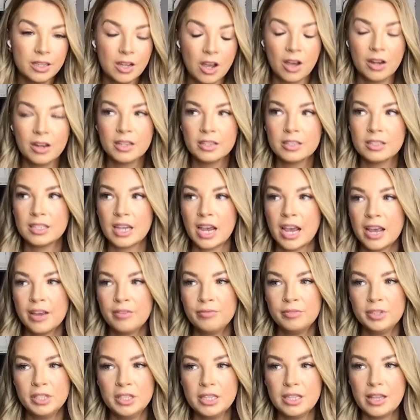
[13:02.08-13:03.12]
honest. I
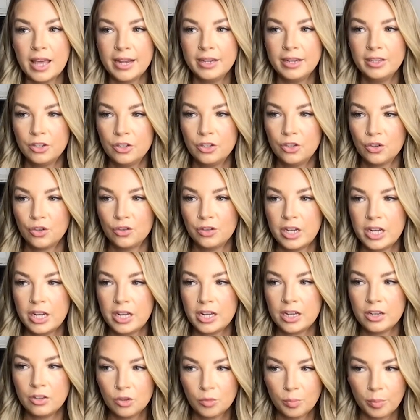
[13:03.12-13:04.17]
really like to treat
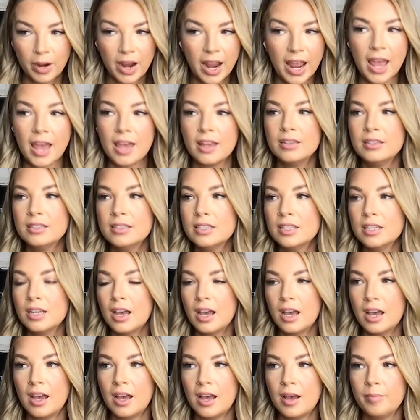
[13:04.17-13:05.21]
each brand
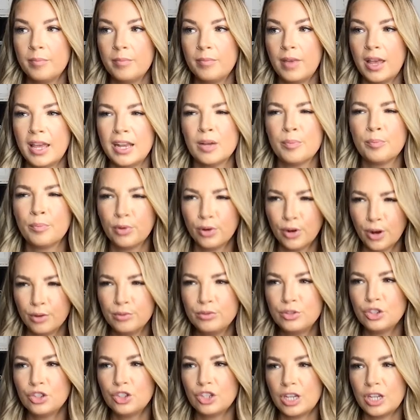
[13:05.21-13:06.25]
and
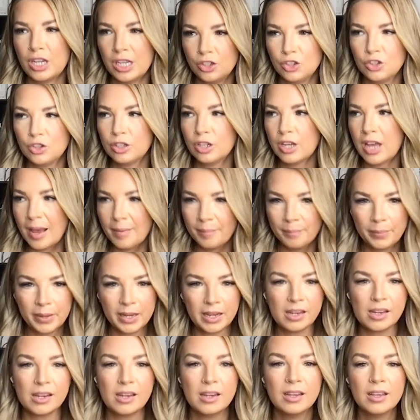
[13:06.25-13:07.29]
approach each
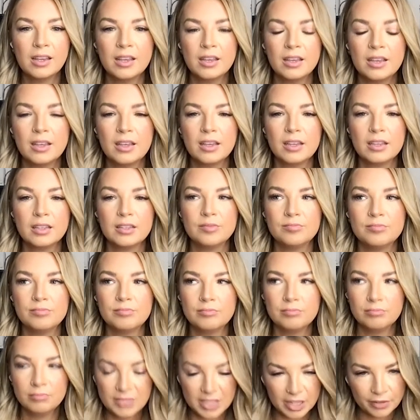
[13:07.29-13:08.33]
company
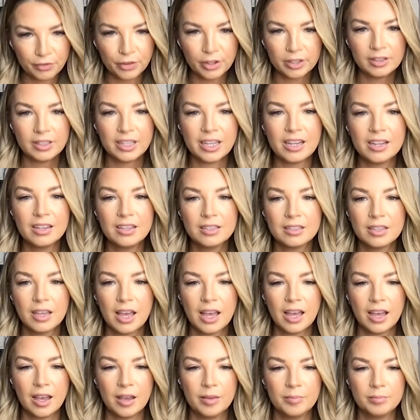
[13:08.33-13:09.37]
differently,
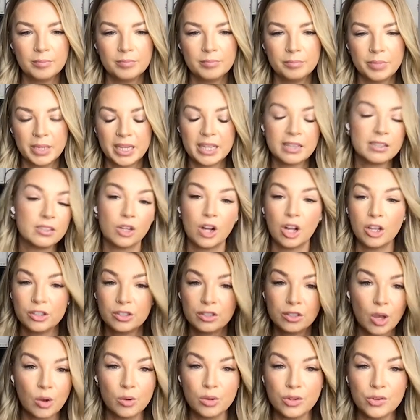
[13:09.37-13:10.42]
because they're all
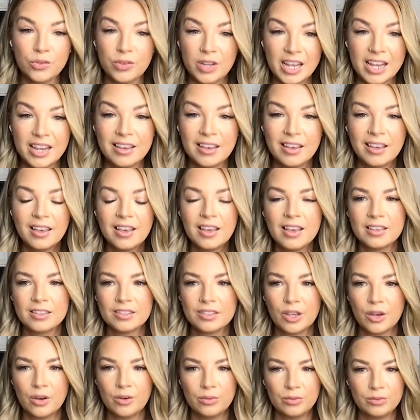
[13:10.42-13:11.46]
so unique.
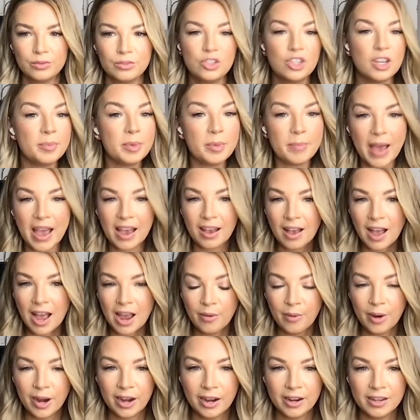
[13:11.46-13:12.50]
So Jimmy Mac
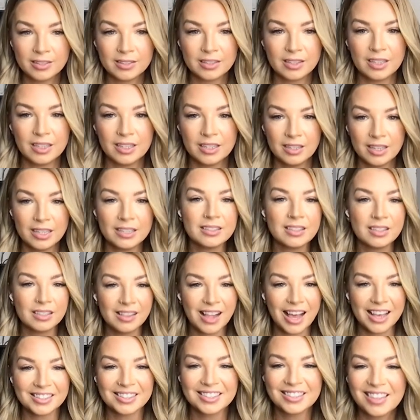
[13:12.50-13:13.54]
Eyewear is the
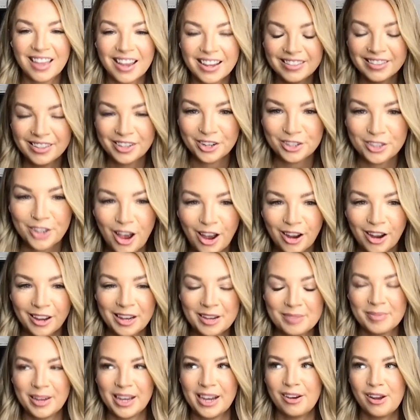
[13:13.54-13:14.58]
glasses line that you're talking
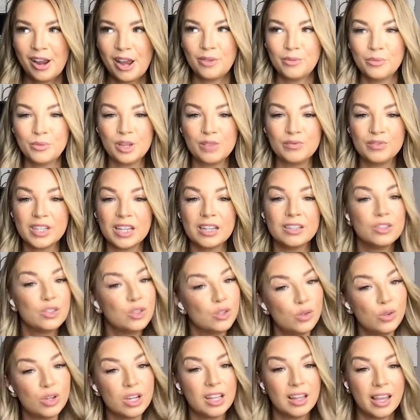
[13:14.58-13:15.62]
about, and we've done
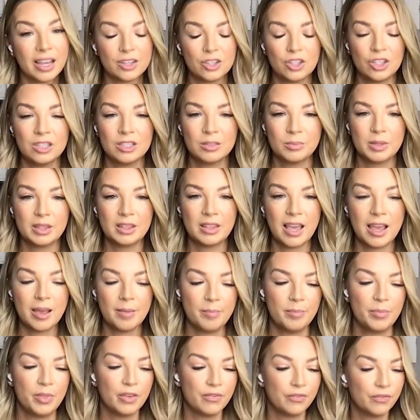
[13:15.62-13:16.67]
two collections with
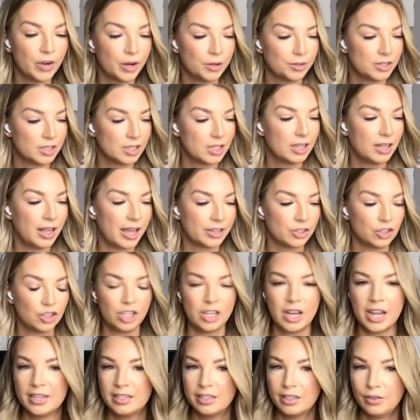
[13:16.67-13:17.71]
them. The first collection
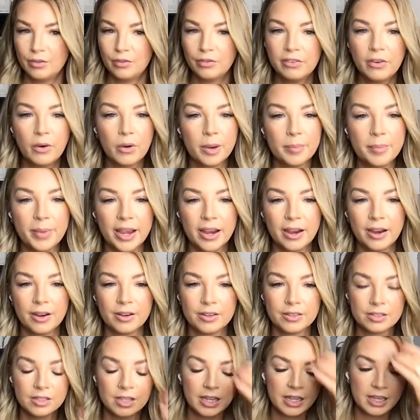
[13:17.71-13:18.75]
I did 4
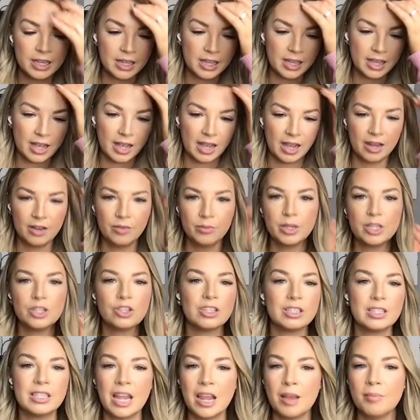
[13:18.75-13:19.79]
pairs, and we
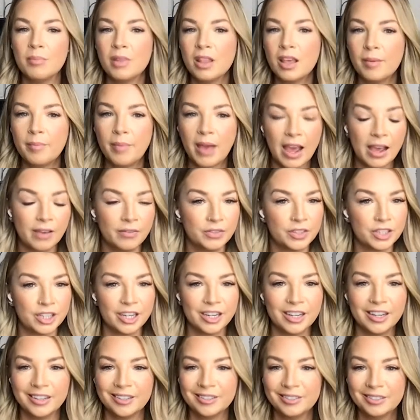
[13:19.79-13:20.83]
just named them
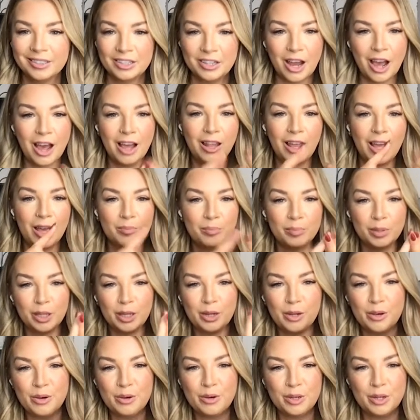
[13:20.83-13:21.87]
after Nala,
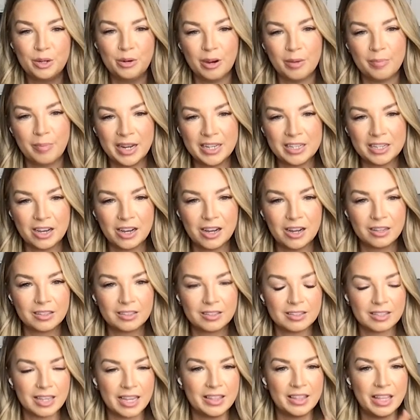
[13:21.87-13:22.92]
Blue, who are my
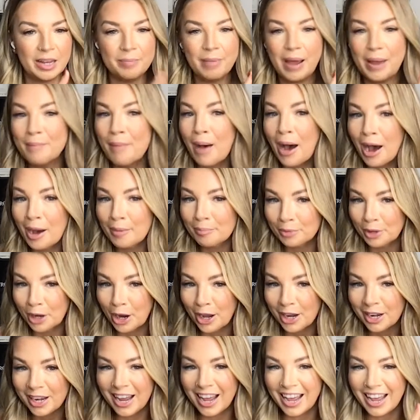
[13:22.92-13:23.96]
dogs, and then my mom,
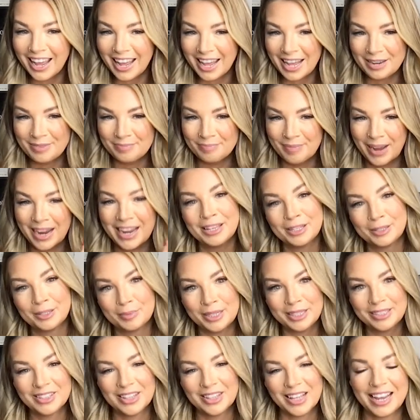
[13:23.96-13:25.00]
Rhonda, and my
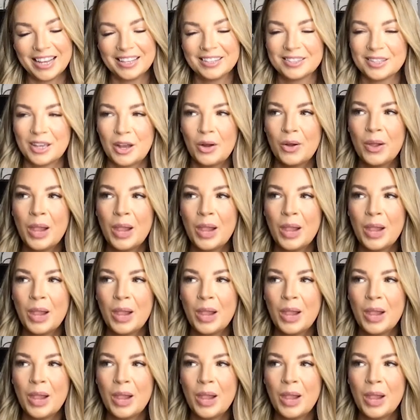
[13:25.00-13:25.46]
husband, Clay. So